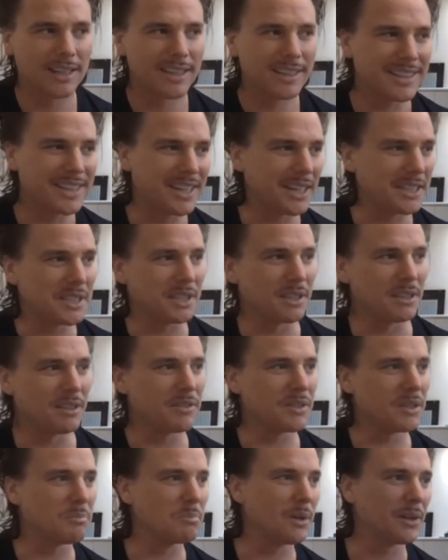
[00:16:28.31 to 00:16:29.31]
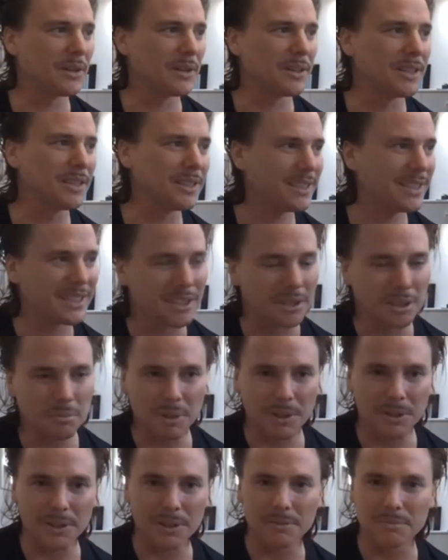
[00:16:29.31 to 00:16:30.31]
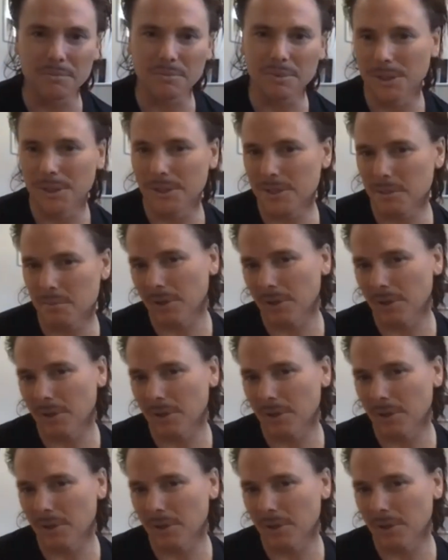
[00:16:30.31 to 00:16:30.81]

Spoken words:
the idea of you're buried with bones,